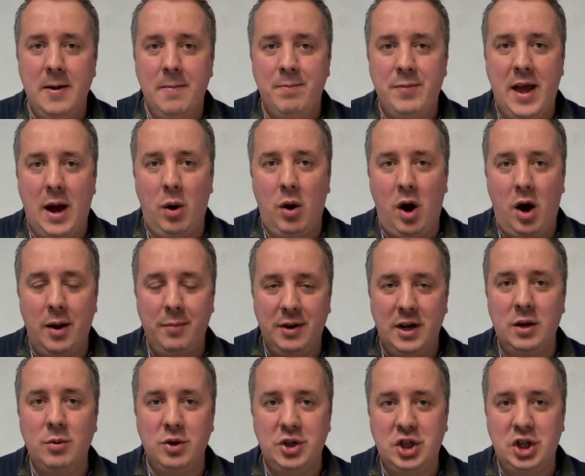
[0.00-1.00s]
Now, I'm
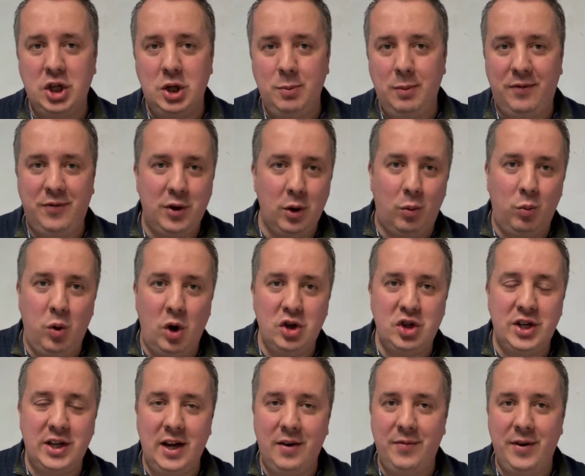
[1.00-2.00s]
going to assume if you're
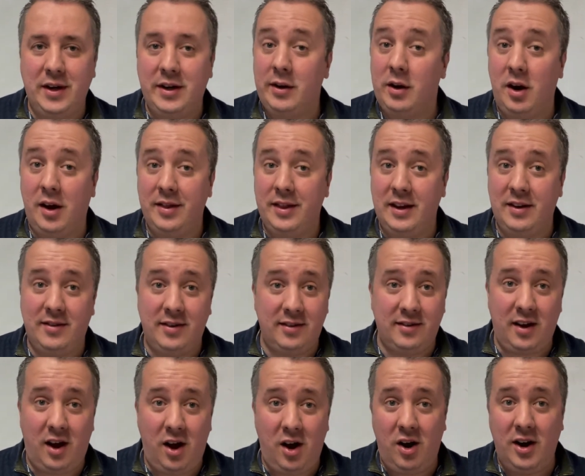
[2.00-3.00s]
watching a video like this, there's
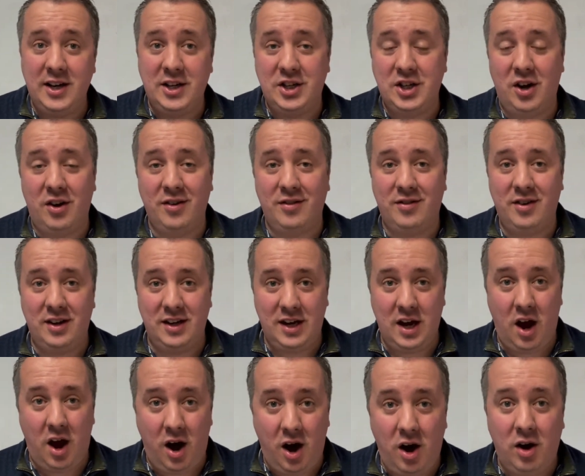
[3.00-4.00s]
a high chance that
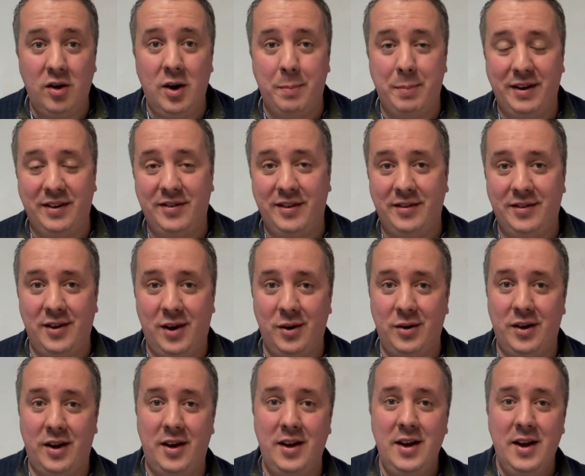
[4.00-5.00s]
you are a business
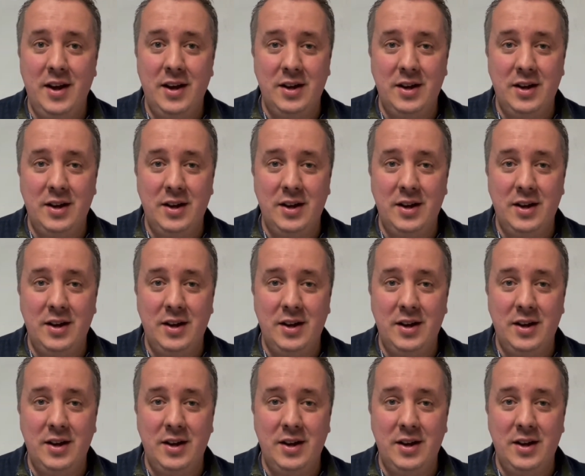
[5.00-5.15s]
owner.